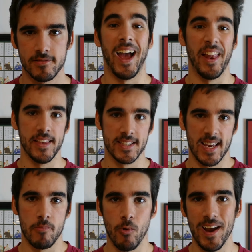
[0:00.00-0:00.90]
And the
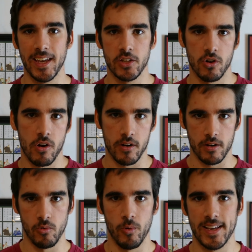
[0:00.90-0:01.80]
same way each
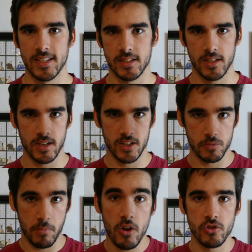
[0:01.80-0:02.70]
oracle was
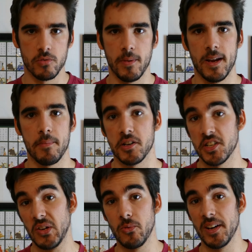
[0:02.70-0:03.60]
sponsored by a
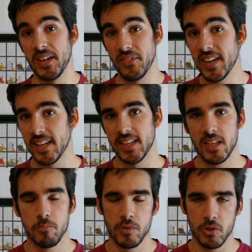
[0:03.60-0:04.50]
particular divinity,
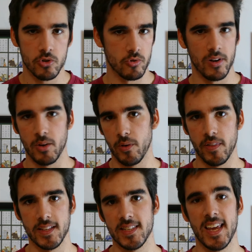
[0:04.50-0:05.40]
usually with
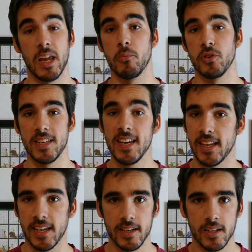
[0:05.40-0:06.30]
its name
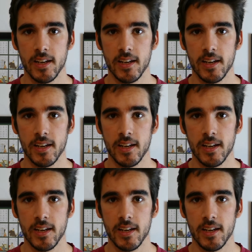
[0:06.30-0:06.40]
preceding it,